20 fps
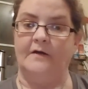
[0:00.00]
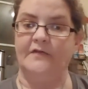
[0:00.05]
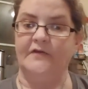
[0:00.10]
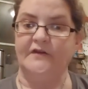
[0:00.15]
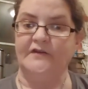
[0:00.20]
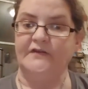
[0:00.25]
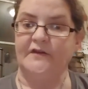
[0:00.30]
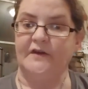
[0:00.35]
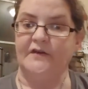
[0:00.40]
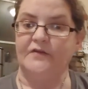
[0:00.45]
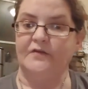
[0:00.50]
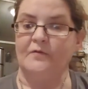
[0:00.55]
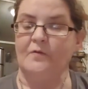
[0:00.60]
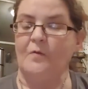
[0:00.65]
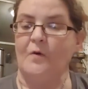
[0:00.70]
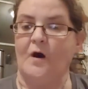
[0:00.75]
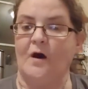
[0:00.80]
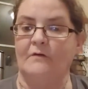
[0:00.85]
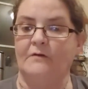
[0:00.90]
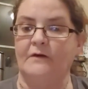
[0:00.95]
The gentle
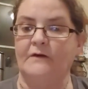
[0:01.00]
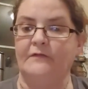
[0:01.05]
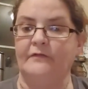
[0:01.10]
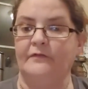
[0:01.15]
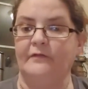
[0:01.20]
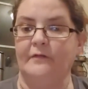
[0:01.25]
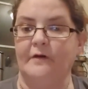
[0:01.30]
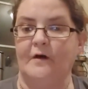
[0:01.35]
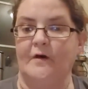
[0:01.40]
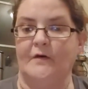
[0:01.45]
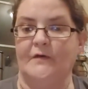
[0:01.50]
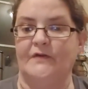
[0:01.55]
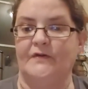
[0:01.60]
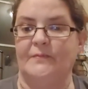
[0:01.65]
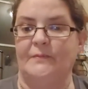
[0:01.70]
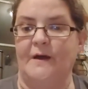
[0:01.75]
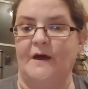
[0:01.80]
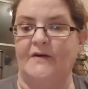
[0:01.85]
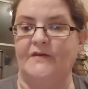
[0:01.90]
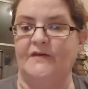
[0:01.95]
watery flow
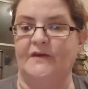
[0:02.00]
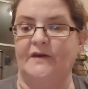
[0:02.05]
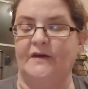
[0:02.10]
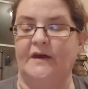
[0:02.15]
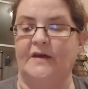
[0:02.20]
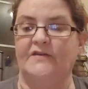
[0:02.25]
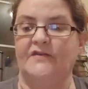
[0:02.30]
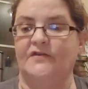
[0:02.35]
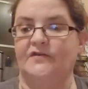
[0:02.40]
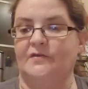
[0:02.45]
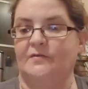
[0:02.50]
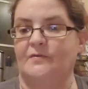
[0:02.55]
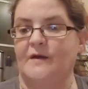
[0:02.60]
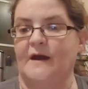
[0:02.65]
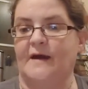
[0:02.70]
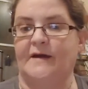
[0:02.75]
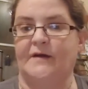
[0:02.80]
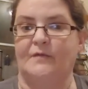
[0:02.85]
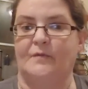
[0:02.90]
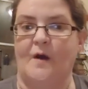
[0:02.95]
smashing against the
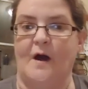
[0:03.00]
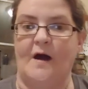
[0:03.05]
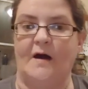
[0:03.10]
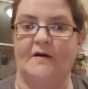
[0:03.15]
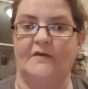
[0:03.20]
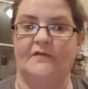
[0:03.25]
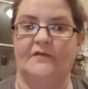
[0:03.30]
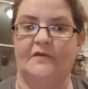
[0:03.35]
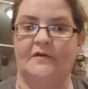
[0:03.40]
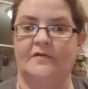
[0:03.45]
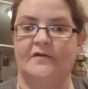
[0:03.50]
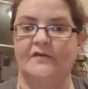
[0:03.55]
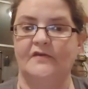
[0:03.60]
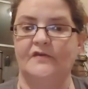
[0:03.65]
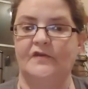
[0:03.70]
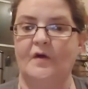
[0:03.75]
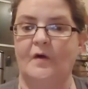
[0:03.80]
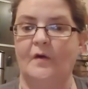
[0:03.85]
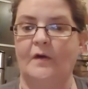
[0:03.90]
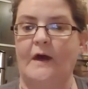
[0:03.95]
ragged rocks, the
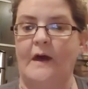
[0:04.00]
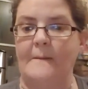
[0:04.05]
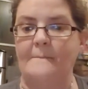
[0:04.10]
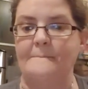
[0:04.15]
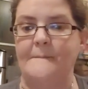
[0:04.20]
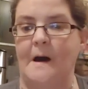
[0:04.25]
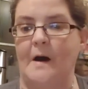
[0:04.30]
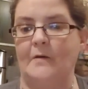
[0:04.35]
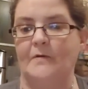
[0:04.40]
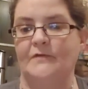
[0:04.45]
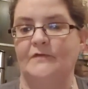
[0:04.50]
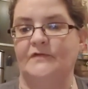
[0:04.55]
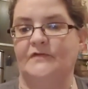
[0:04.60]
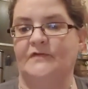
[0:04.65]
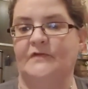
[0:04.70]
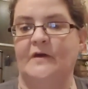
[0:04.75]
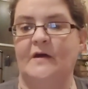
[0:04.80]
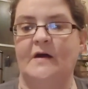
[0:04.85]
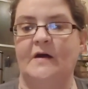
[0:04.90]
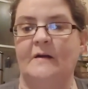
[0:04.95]
snow-capped
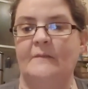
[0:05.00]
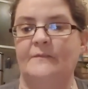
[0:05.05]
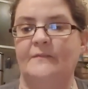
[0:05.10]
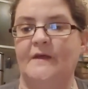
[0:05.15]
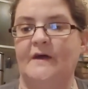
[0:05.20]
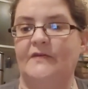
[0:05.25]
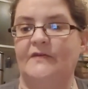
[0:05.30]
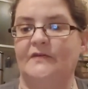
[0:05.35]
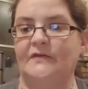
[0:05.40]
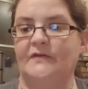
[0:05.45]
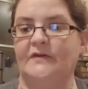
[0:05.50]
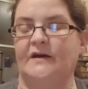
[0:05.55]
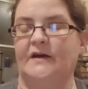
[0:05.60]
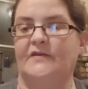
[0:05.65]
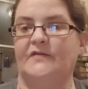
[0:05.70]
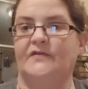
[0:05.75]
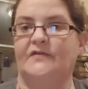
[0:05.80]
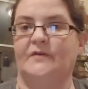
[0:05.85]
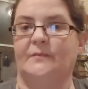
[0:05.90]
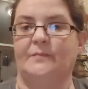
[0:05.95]
mountains nestled
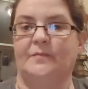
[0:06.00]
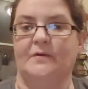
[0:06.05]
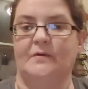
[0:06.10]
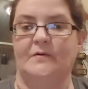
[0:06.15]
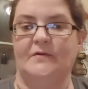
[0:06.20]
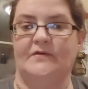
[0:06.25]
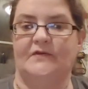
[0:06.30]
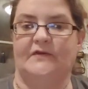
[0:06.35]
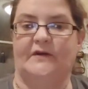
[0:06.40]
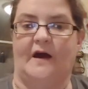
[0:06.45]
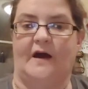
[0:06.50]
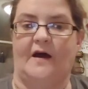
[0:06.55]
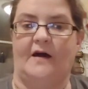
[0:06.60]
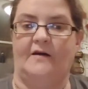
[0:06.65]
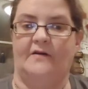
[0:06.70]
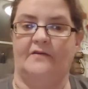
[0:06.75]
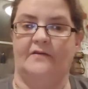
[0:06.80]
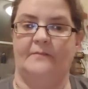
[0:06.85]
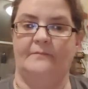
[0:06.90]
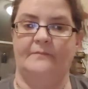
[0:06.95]
against the bluest
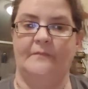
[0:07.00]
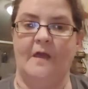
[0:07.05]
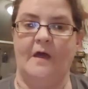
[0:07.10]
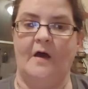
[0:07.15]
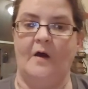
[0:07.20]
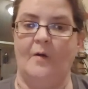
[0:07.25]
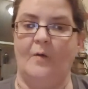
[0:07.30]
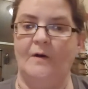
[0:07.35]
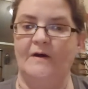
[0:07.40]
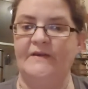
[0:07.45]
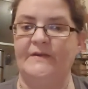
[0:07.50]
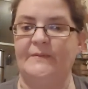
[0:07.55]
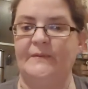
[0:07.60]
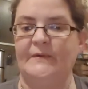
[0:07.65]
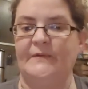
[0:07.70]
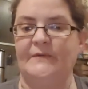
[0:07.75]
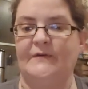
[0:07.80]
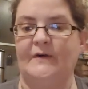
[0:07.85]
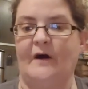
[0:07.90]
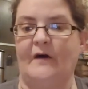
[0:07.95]
skies, wisps
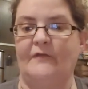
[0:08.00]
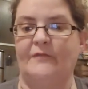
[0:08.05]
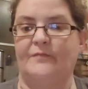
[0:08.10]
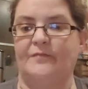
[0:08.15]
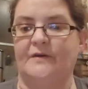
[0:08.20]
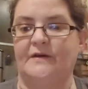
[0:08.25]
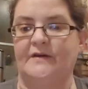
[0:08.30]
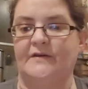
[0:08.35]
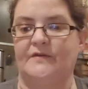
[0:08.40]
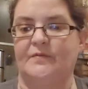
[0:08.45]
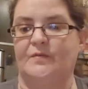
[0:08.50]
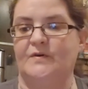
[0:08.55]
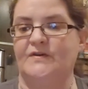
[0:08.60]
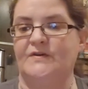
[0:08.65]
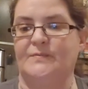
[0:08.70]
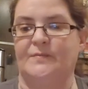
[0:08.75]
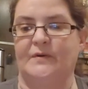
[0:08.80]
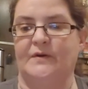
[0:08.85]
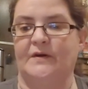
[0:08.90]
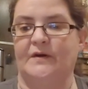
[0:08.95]
of soft breeze
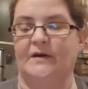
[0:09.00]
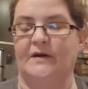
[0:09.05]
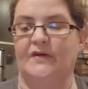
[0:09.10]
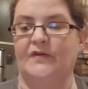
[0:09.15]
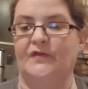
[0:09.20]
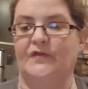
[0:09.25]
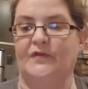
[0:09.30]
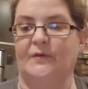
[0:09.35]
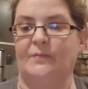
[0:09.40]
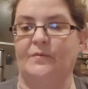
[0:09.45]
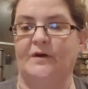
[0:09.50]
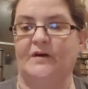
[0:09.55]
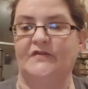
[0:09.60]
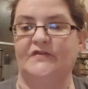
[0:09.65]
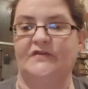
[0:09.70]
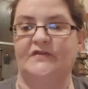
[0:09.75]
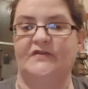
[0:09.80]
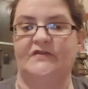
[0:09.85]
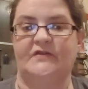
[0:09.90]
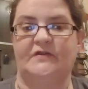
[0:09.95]
whispering against the
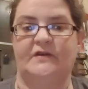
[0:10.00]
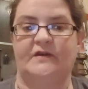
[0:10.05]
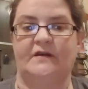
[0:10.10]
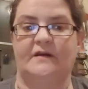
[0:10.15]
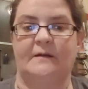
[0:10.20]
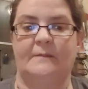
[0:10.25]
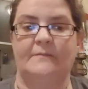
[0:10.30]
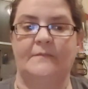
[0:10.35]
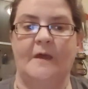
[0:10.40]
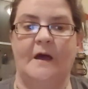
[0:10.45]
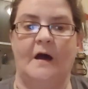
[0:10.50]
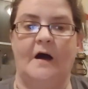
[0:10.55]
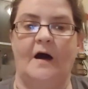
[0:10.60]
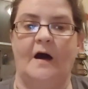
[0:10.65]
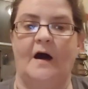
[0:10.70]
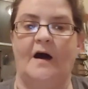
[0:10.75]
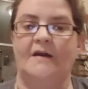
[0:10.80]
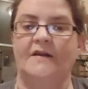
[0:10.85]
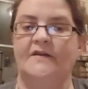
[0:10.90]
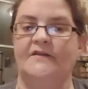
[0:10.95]
blushing cheek,
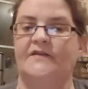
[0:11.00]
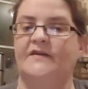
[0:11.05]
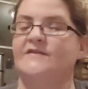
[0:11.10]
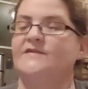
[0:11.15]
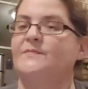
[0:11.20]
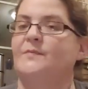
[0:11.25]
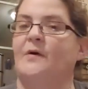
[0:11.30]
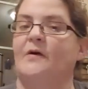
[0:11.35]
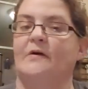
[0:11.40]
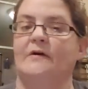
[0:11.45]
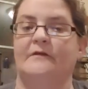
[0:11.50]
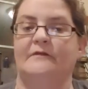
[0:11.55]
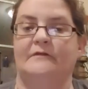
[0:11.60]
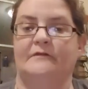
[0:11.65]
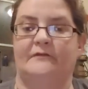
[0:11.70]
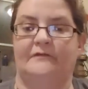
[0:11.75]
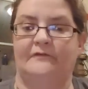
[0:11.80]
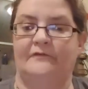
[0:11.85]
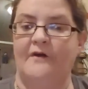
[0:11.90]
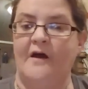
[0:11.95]
unanticipatory
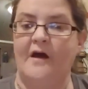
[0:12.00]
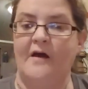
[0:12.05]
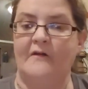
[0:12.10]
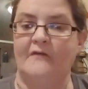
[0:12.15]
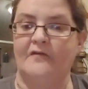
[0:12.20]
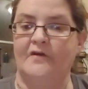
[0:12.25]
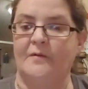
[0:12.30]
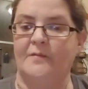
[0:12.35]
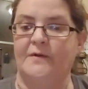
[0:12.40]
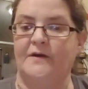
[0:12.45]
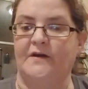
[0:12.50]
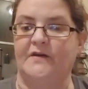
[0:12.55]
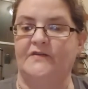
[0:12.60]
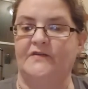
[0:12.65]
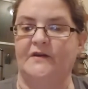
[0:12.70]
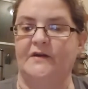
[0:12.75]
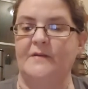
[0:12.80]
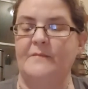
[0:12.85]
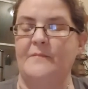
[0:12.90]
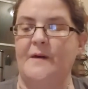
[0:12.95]

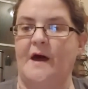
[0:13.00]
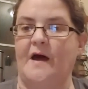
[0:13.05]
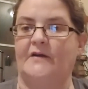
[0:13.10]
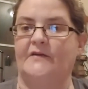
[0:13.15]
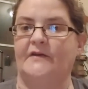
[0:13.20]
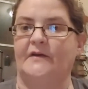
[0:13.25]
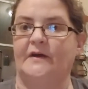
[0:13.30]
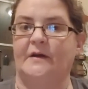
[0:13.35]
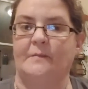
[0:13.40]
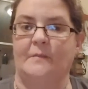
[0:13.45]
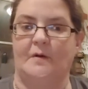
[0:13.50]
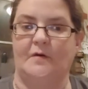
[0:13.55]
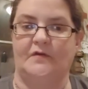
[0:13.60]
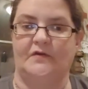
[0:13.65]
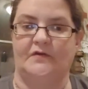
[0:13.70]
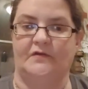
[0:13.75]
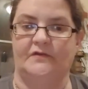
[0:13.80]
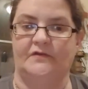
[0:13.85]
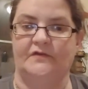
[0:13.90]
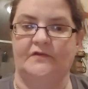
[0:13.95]
verbiage impacting
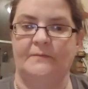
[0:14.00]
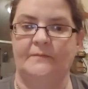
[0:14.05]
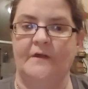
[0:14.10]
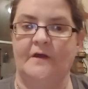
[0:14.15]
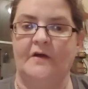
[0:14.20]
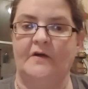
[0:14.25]
emotions.